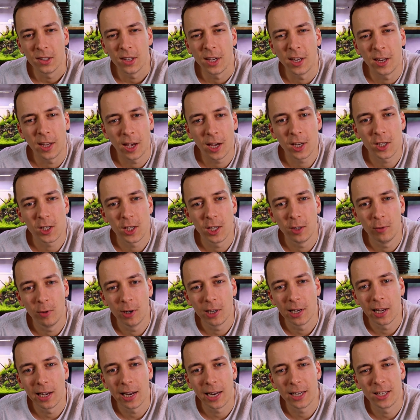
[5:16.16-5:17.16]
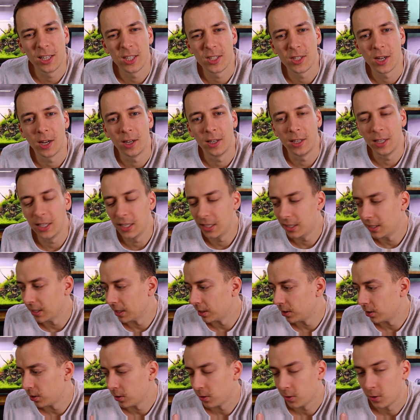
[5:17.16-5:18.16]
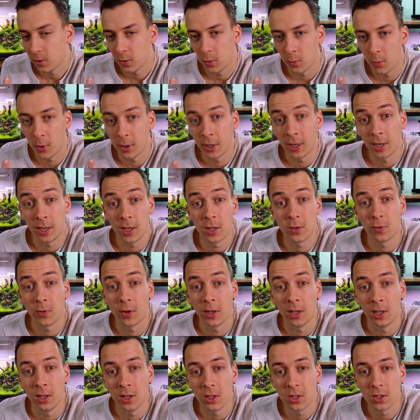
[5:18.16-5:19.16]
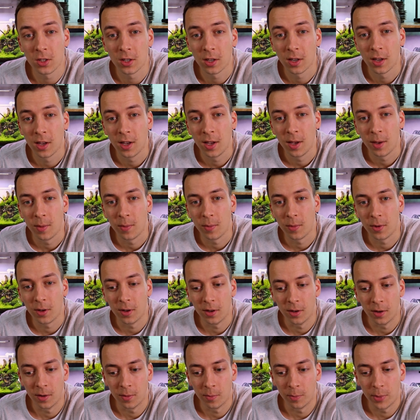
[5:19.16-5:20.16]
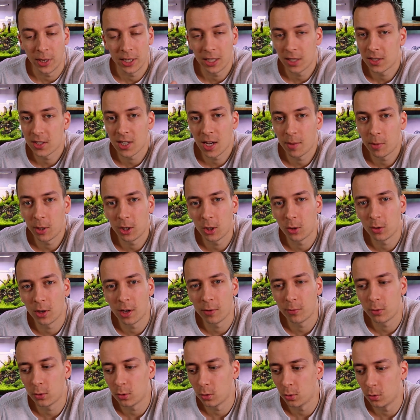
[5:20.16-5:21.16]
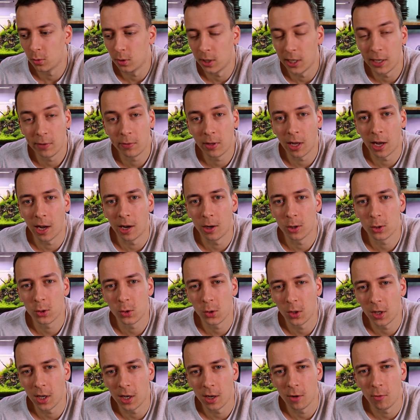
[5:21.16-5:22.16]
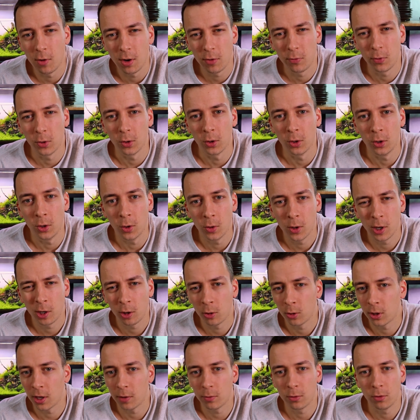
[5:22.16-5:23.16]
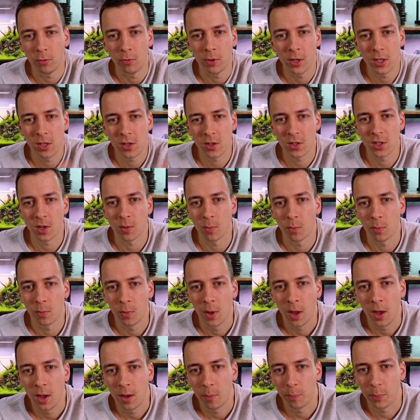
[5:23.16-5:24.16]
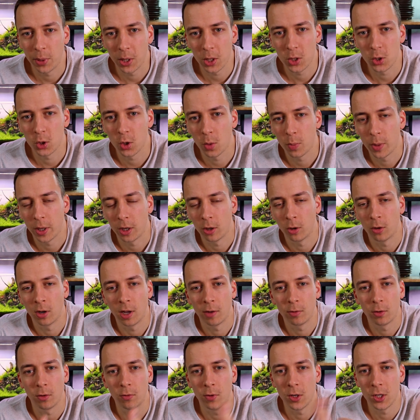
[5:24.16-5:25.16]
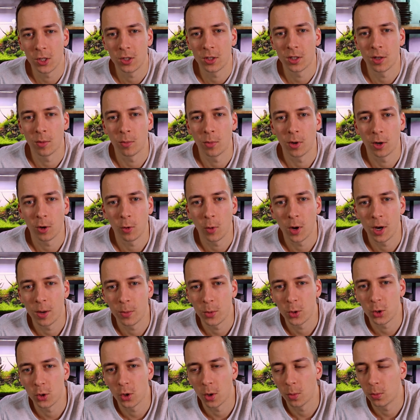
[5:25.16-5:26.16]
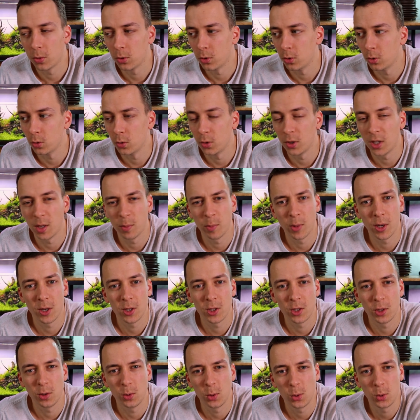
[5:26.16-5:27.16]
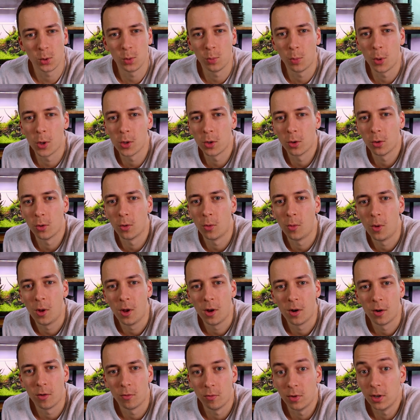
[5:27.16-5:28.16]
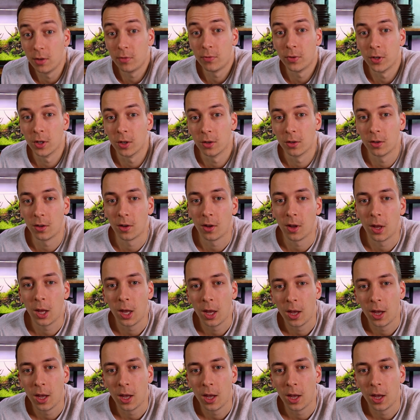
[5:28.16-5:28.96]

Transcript: And I actually really like this idea that when it is finished, by that time I don't have to leave the house to get a refill, you know. I don't have to visit some pet shop, I don't have to visit some aquarium shop to get my CO2 bottle refilled.